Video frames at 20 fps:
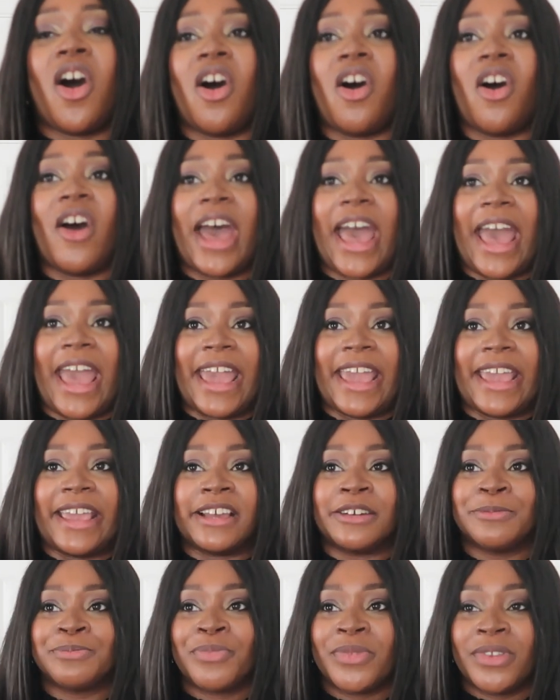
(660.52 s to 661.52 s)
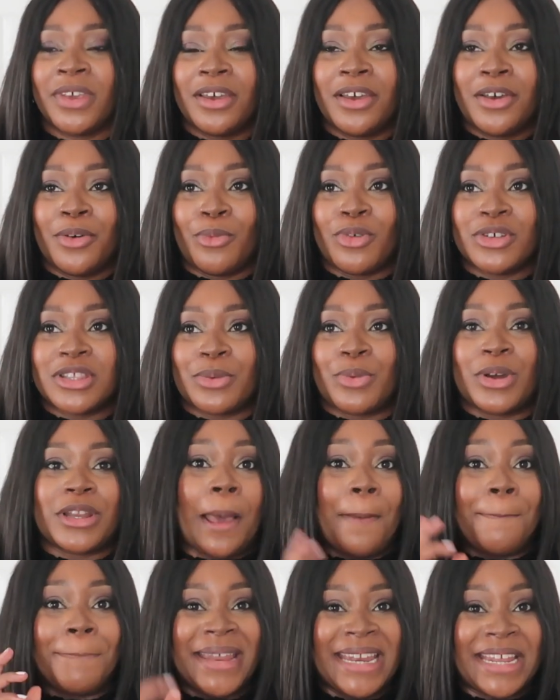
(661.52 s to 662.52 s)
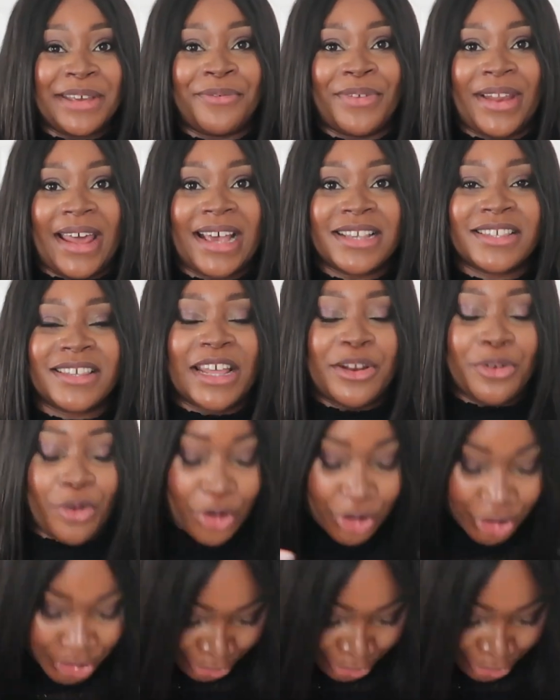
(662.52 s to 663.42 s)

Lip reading: are a, what's the word, a mini flare. So they're not a